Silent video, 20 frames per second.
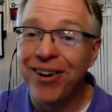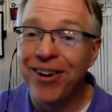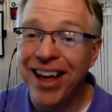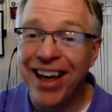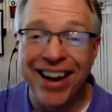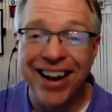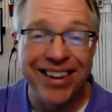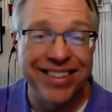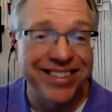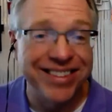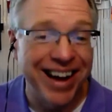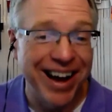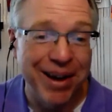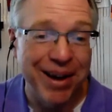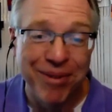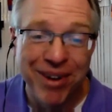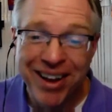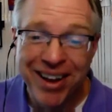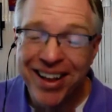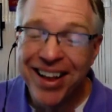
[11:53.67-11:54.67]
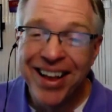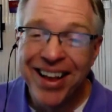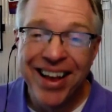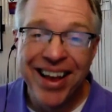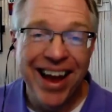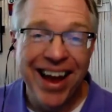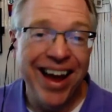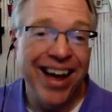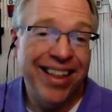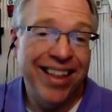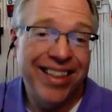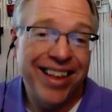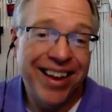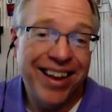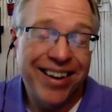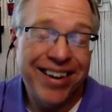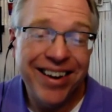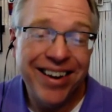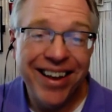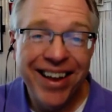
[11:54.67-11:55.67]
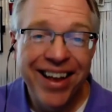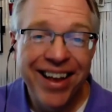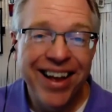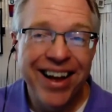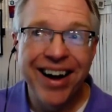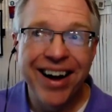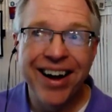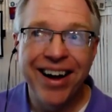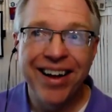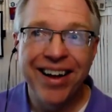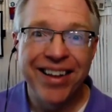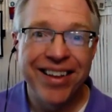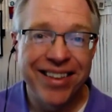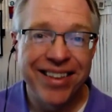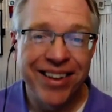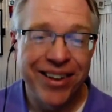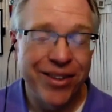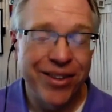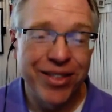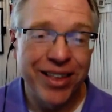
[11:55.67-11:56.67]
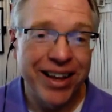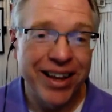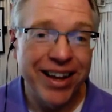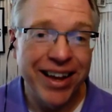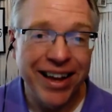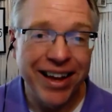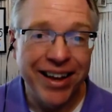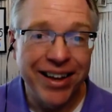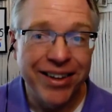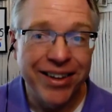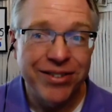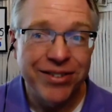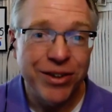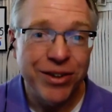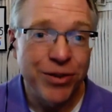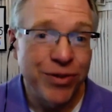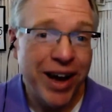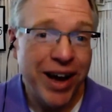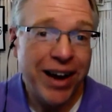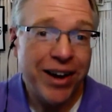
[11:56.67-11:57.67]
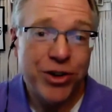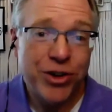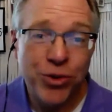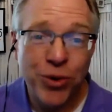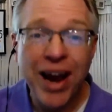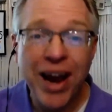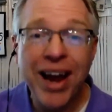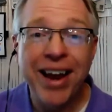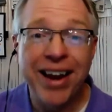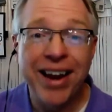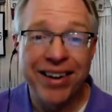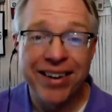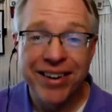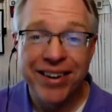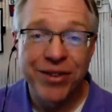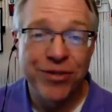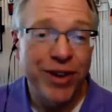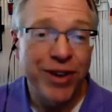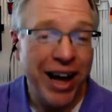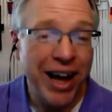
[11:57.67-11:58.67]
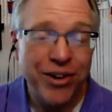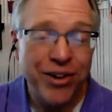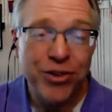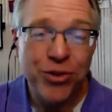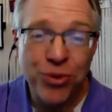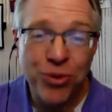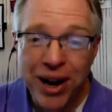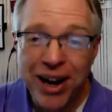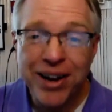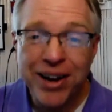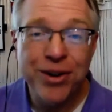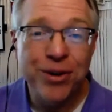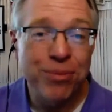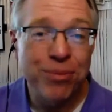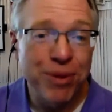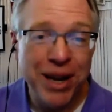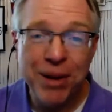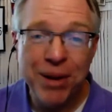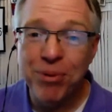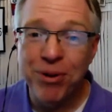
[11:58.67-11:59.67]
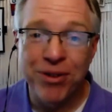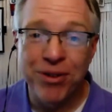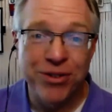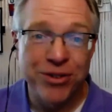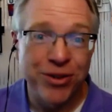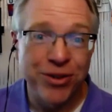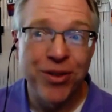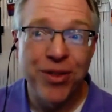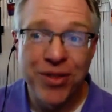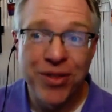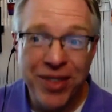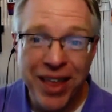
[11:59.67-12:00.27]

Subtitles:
out ahead of time. And then the other thing is you've got to train. You've got to train your people so that